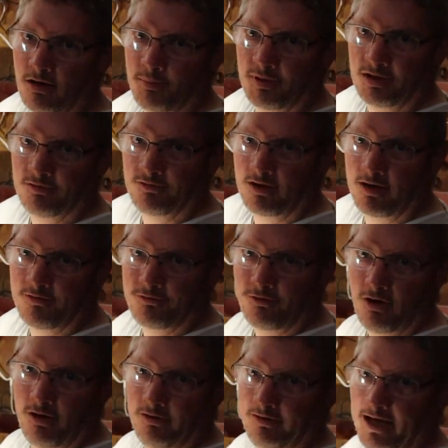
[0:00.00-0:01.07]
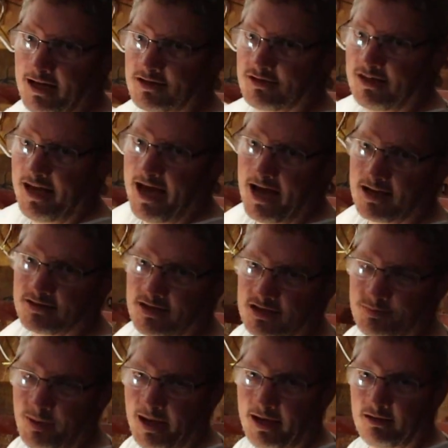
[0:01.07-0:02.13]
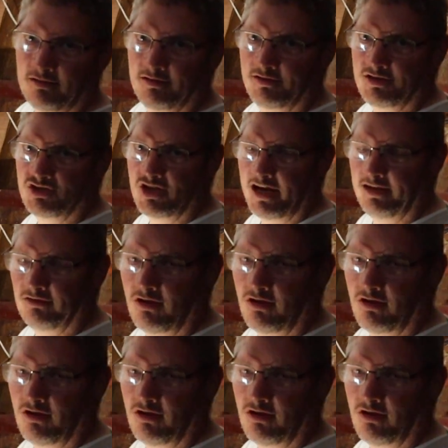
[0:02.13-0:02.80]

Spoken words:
up at the very front. That's the access panel to the chain